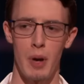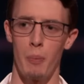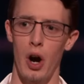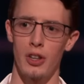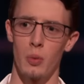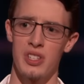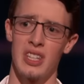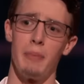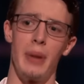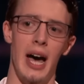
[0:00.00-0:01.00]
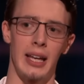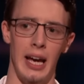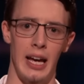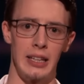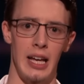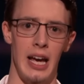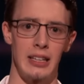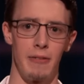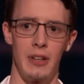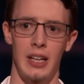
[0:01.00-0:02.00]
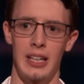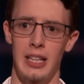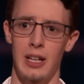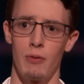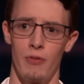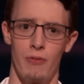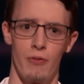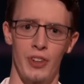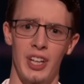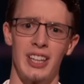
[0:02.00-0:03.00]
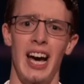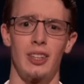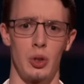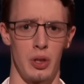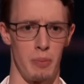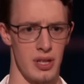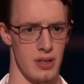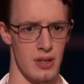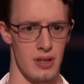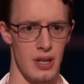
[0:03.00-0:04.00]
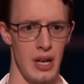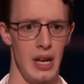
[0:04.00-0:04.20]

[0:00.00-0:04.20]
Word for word: my partner was in the back end, and I feel like he didn't feel connected to the business.